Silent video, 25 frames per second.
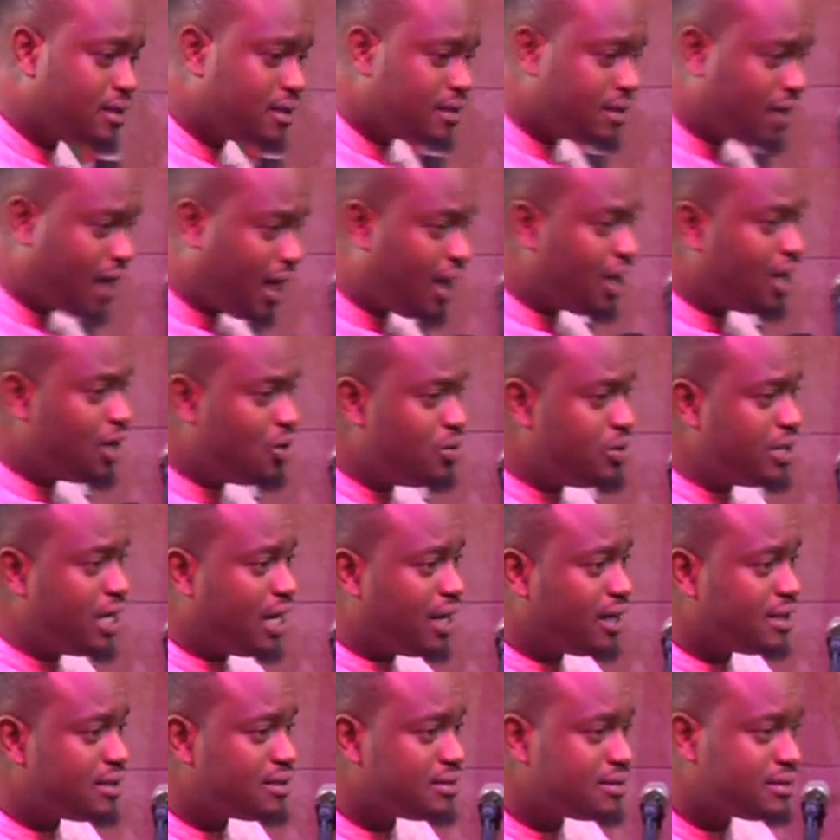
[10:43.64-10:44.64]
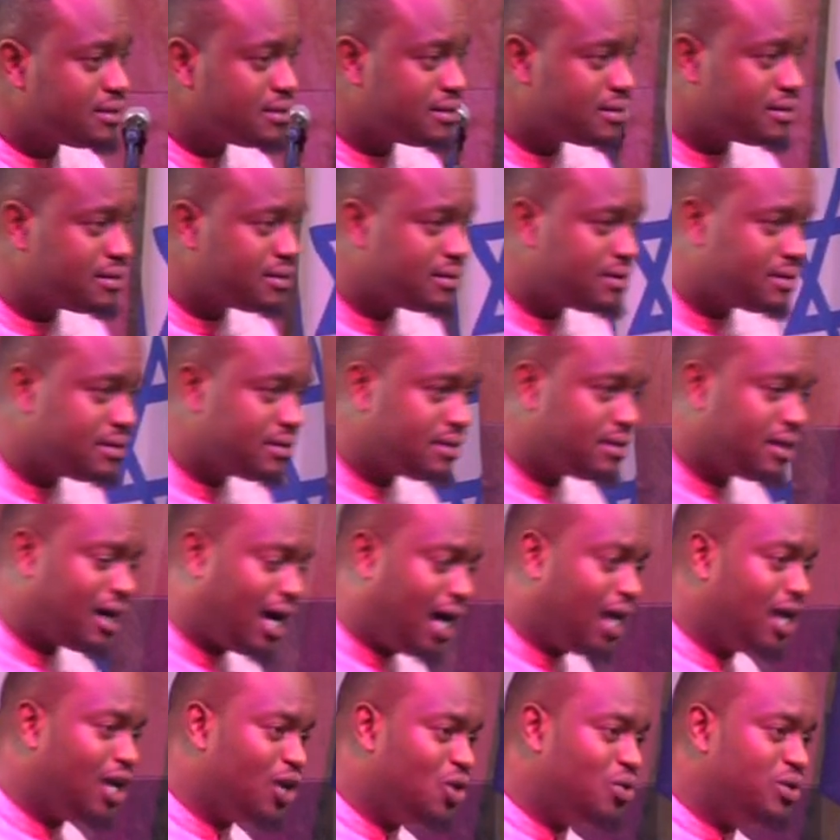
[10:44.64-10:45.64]
Hallelujah.
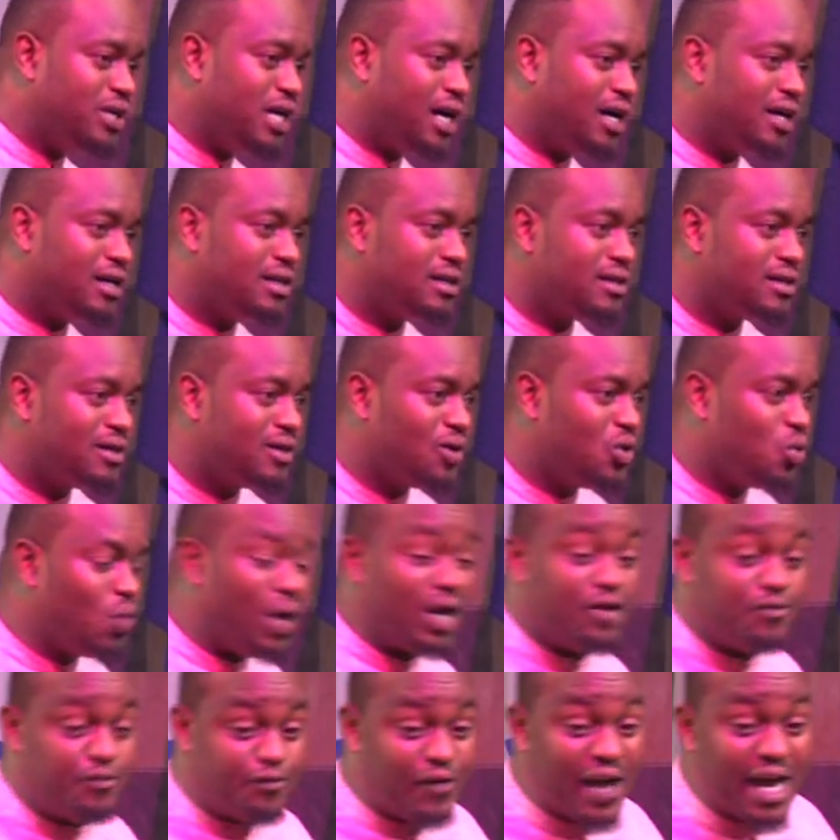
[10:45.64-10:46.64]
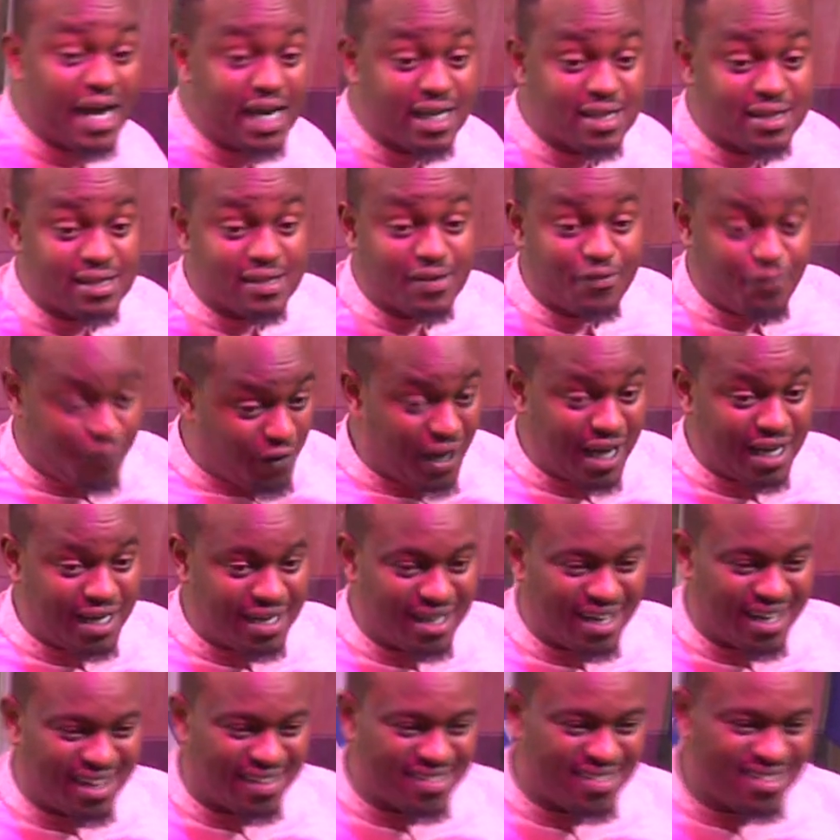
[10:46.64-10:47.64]
Hallelujah. When faith
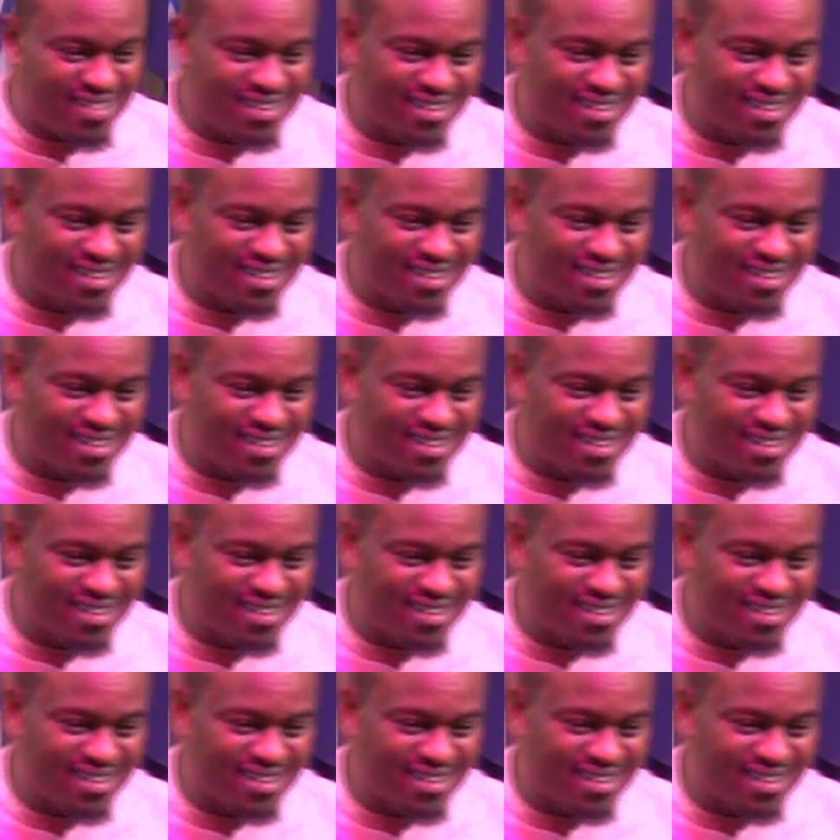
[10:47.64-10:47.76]
faileth.